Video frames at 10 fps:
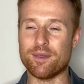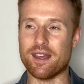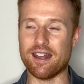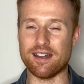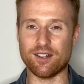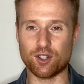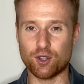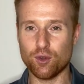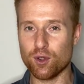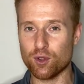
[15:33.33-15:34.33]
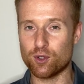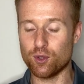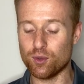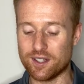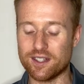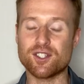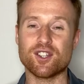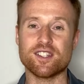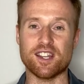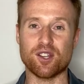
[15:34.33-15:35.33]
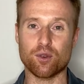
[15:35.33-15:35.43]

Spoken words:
And do your due diligence and